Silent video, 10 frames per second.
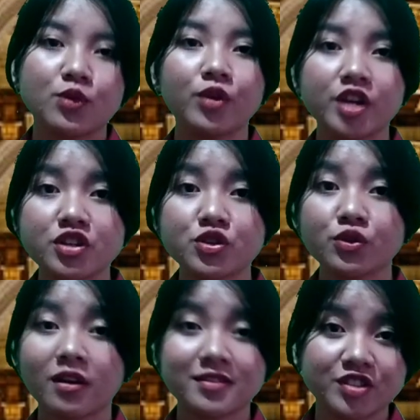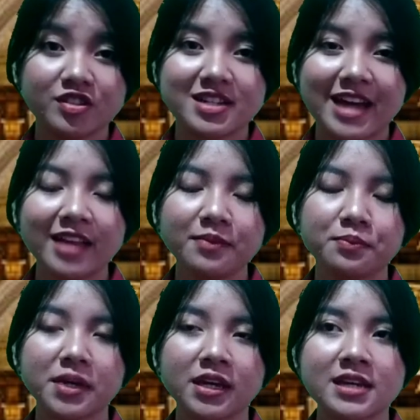We need to consider that,
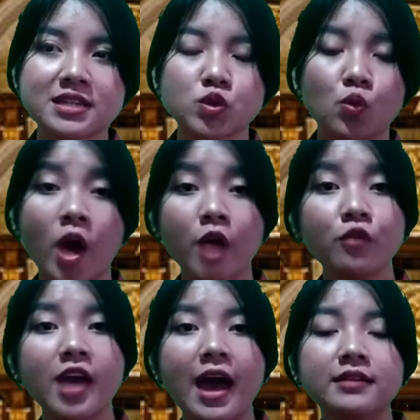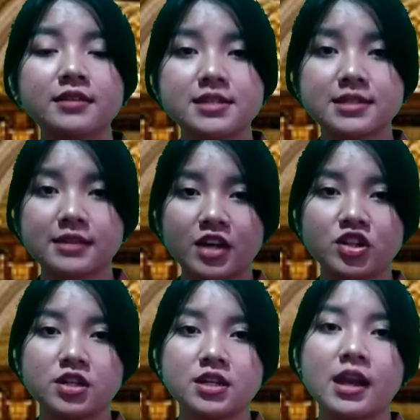because when we have the
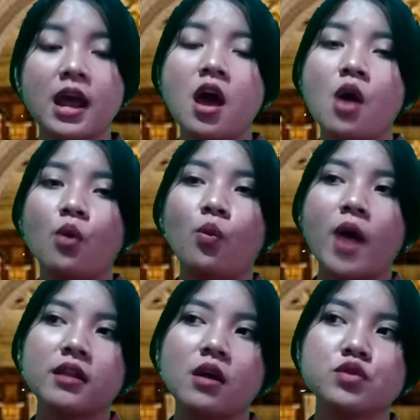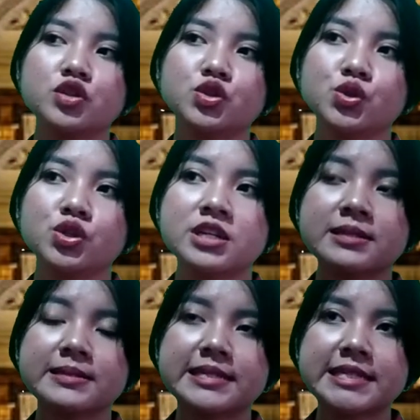discussion, when our
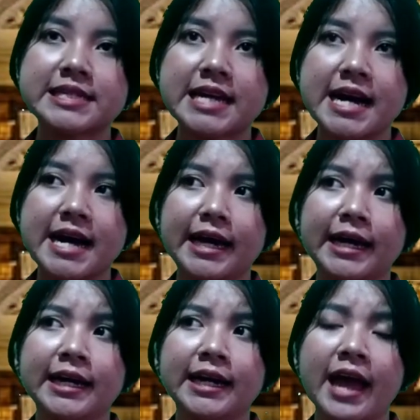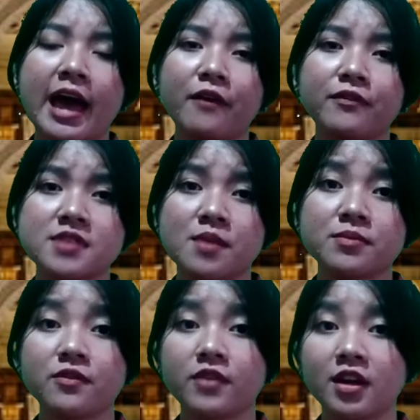students have some
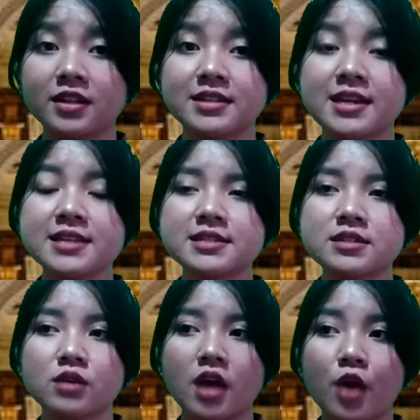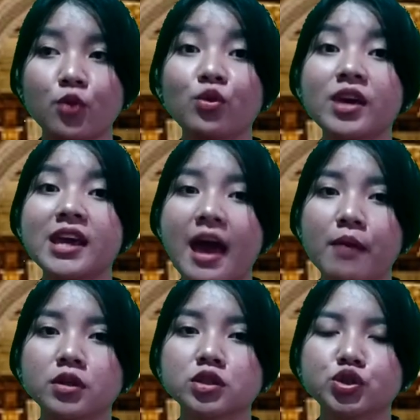difficulties and we
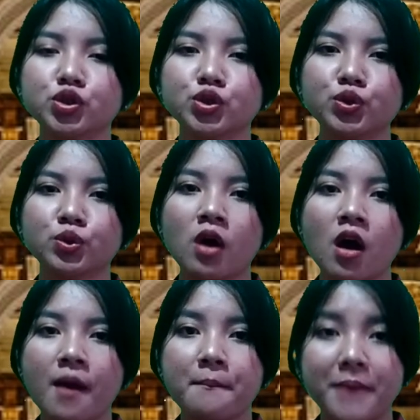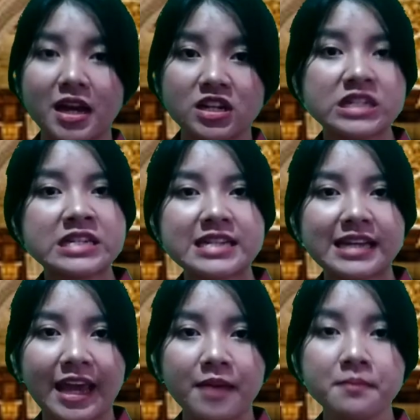able to mention the
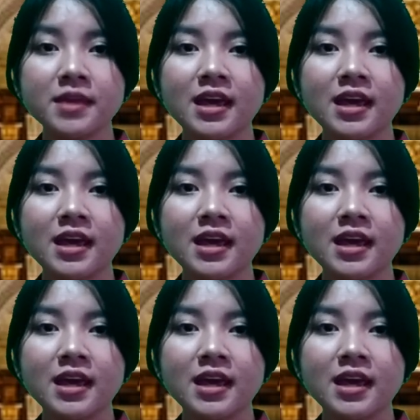name,